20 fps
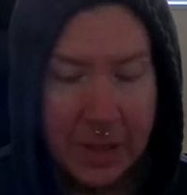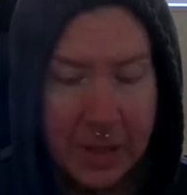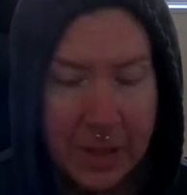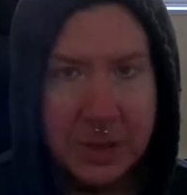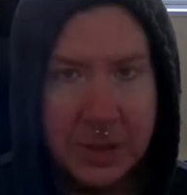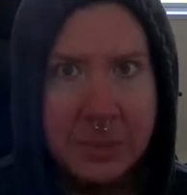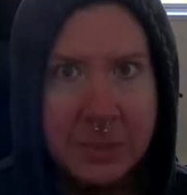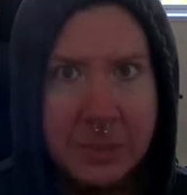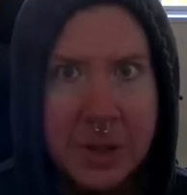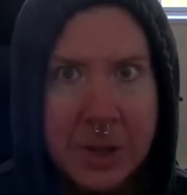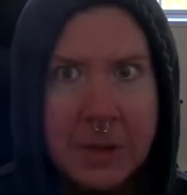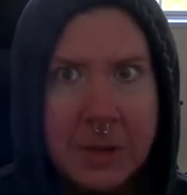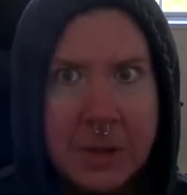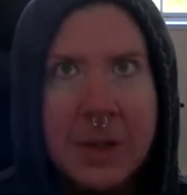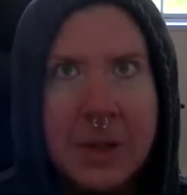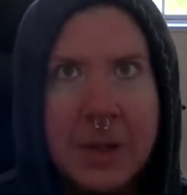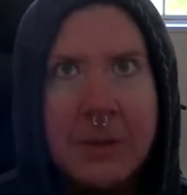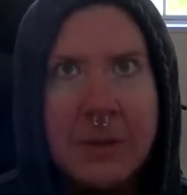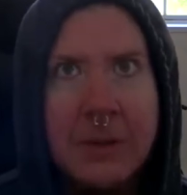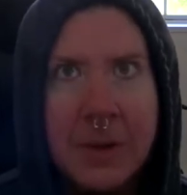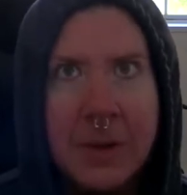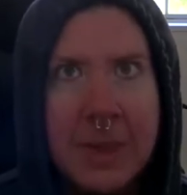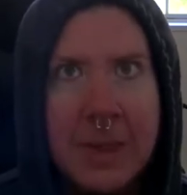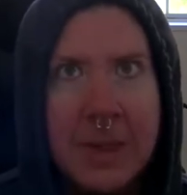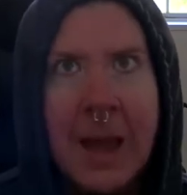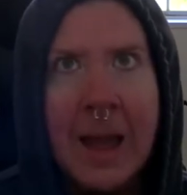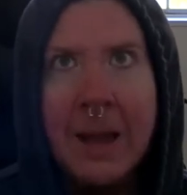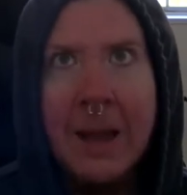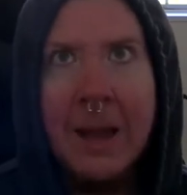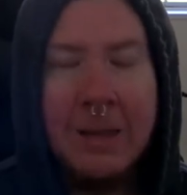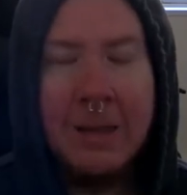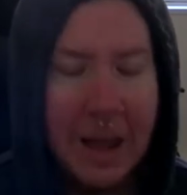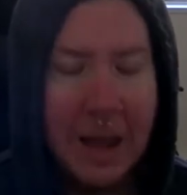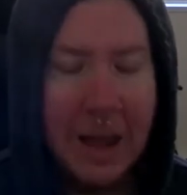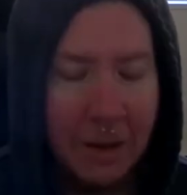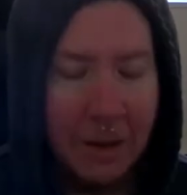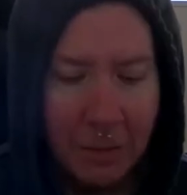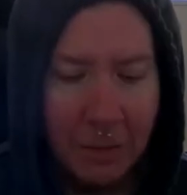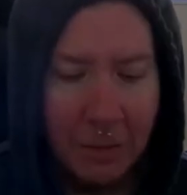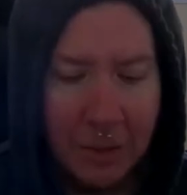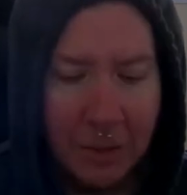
using it for that and that only.